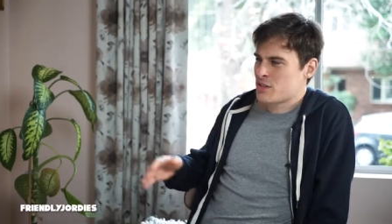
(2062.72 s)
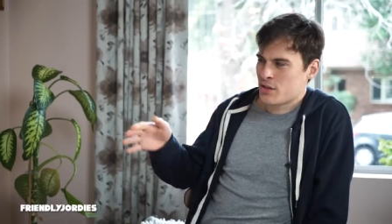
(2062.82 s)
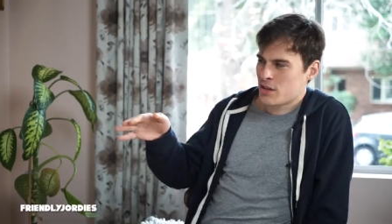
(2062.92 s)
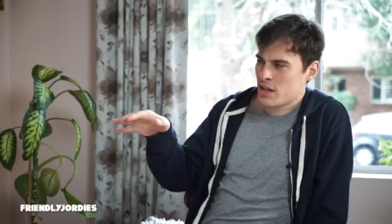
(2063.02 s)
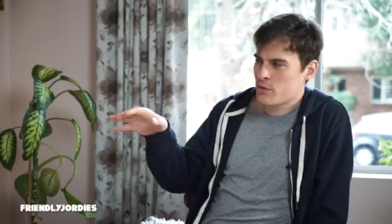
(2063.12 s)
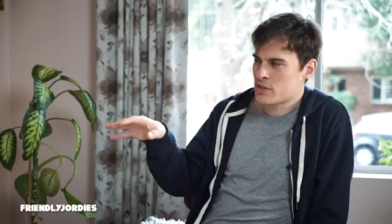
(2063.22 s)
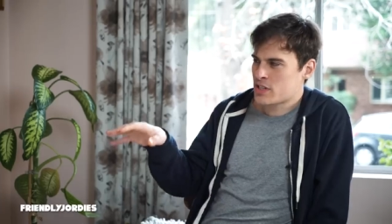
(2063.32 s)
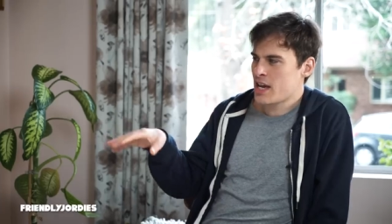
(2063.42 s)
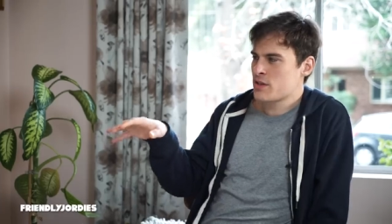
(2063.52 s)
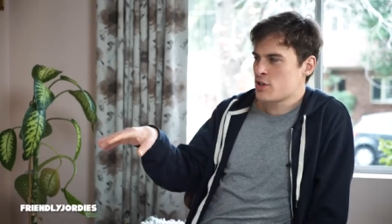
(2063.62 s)
isn't it, that they were
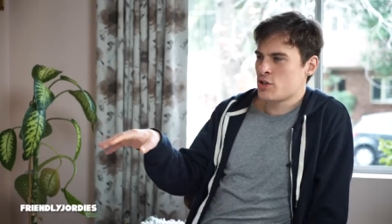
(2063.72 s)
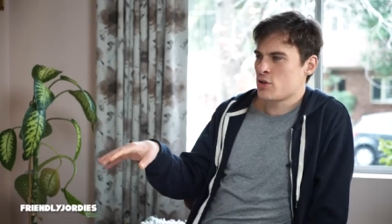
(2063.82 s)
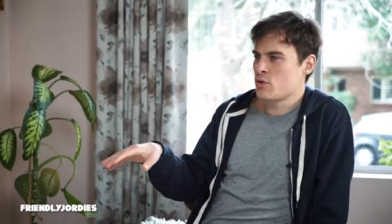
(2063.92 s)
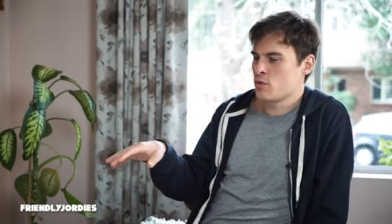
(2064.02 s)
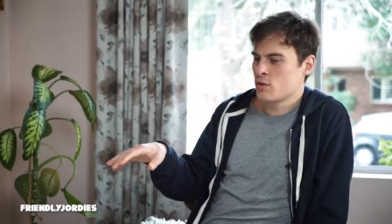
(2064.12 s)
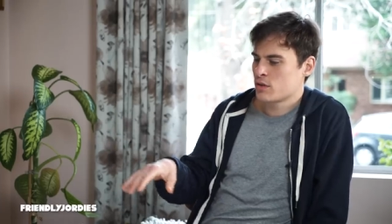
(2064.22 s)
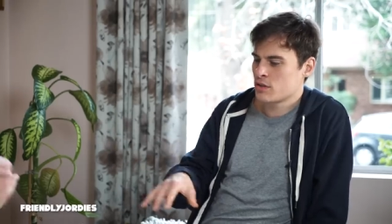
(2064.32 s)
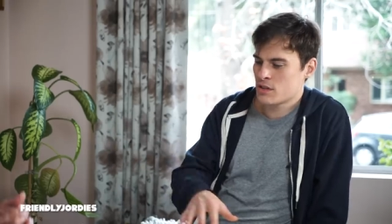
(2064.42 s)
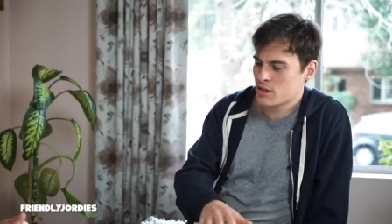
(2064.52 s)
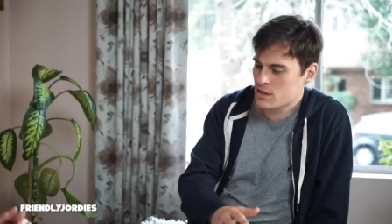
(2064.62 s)
saying to you,
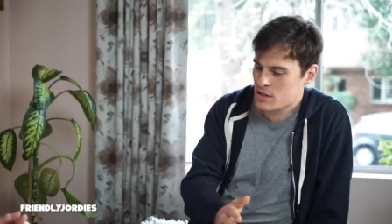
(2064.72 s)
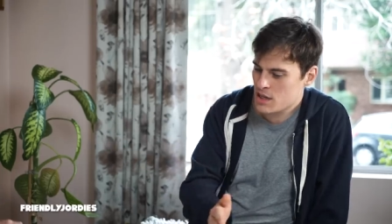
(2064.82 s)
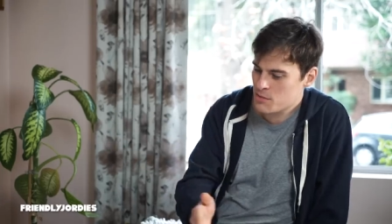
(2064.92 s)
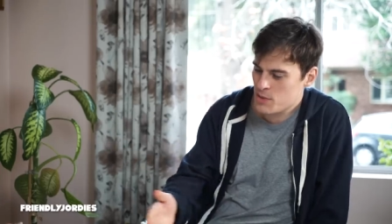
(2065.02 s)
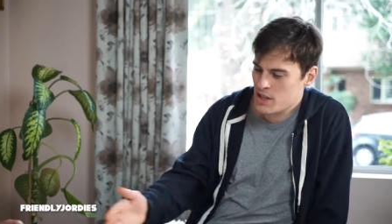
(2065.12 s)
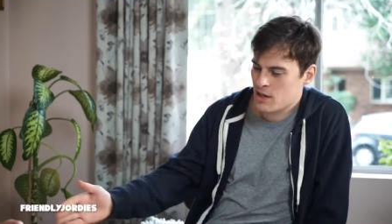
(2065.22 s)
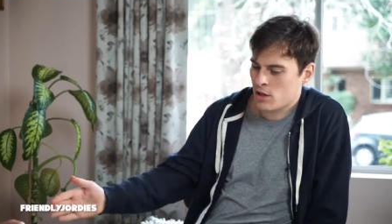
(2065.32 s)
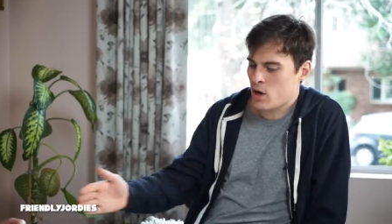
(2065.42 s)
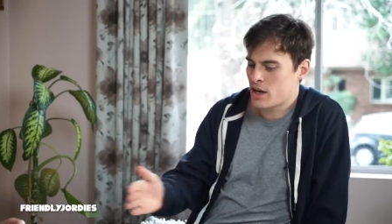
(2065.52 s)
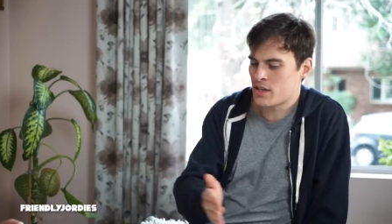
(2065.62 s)
this seemed to be their
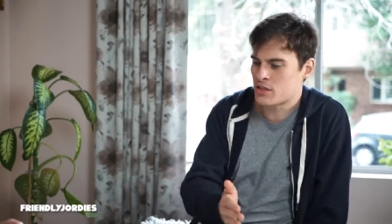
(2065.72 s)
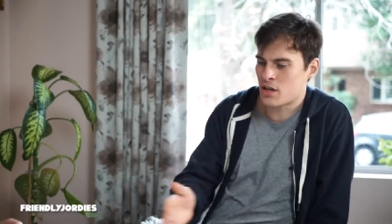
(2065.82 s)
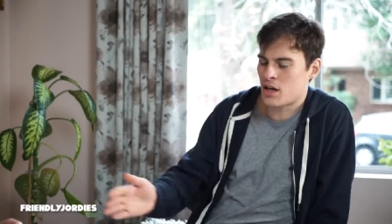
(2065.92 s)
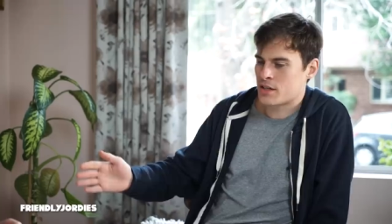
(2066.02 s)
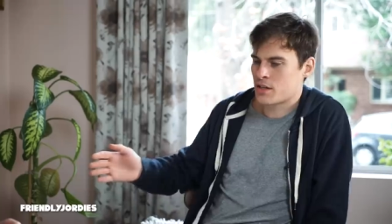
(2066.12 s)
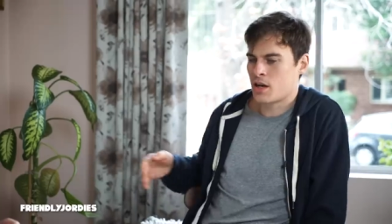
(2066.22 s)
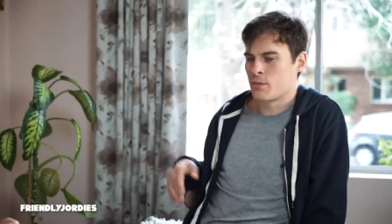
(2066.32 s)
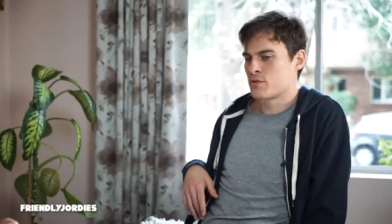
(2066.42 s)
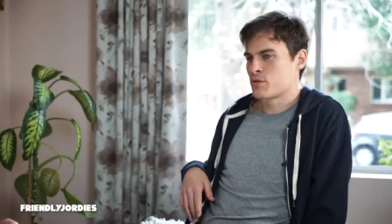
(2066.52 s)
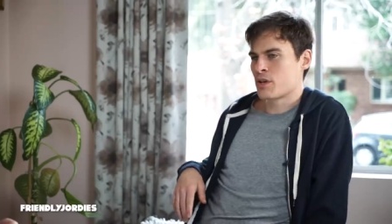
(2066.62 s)
line the entire
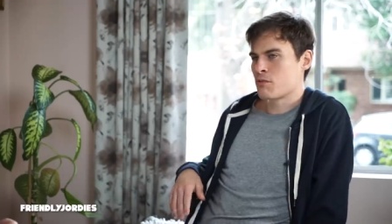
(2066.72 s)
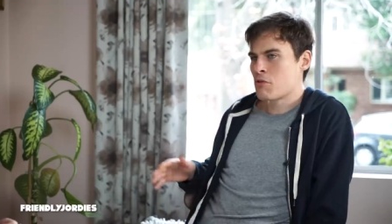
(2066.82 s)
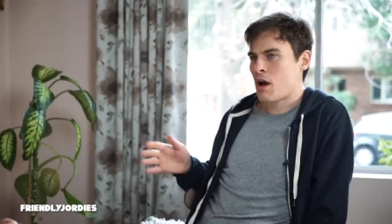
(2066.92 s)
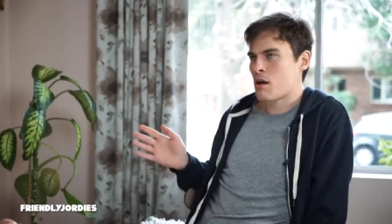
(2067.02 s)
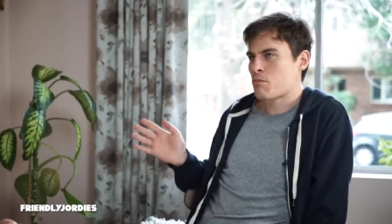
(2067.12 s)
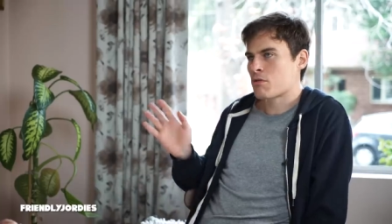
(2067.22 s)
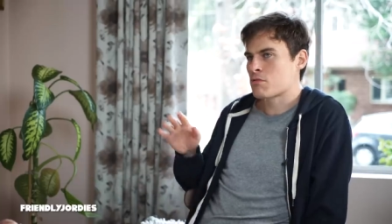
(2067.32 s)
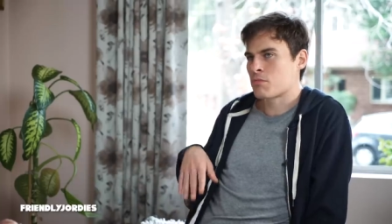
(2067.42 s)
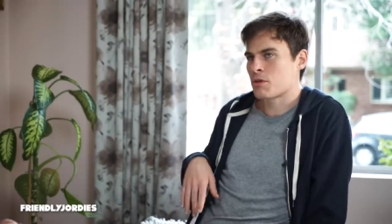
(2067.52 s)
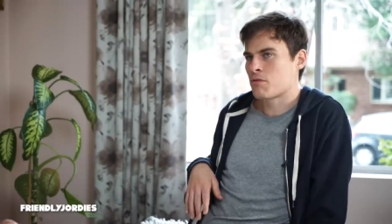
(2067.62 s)
time of just like, we can't
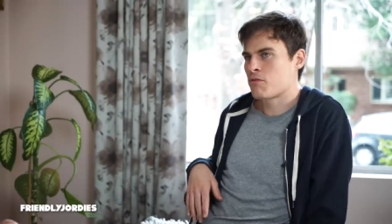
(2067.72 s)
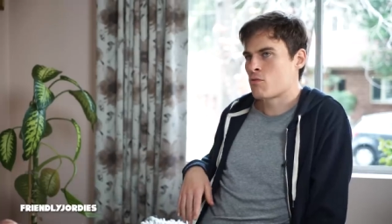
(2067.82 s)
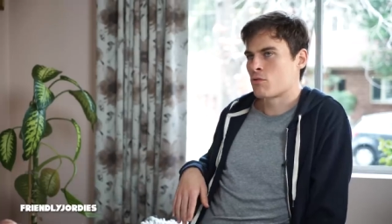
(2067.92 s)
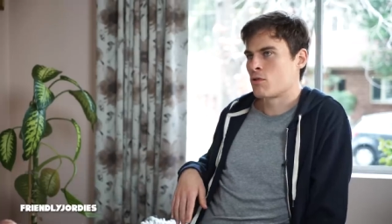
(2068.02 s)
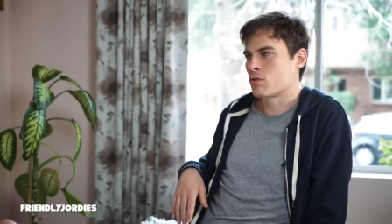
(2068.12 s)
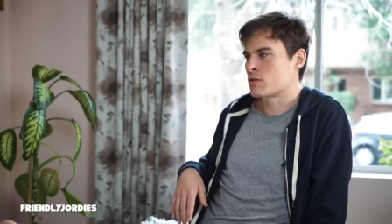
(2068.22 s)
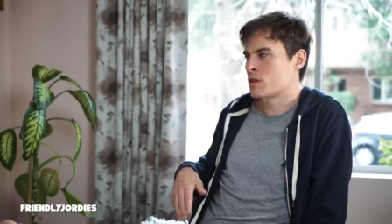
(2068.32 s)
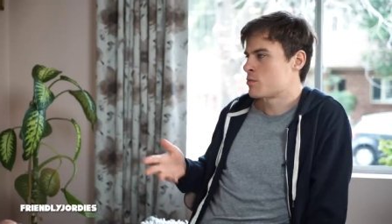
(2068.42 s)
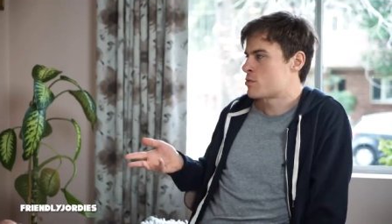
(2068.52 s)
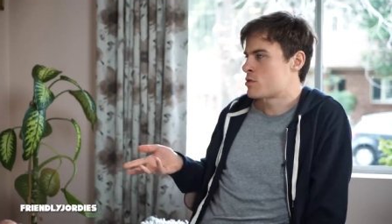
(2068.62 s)
possibly afford
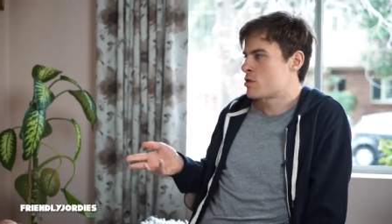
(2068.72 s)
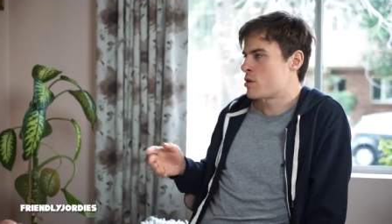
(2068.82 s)
Gonski, which was